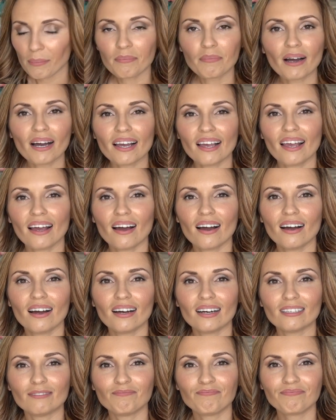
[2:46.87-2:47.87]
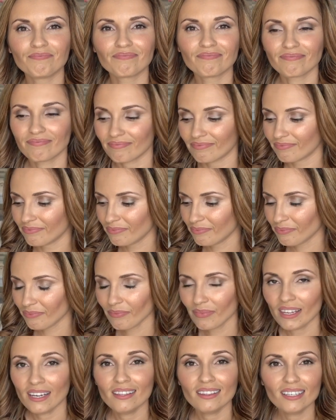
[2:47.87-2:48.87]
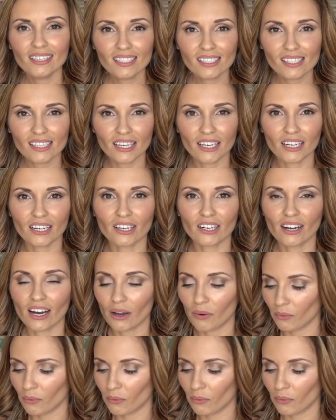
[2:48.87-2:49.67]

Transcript: But um, this year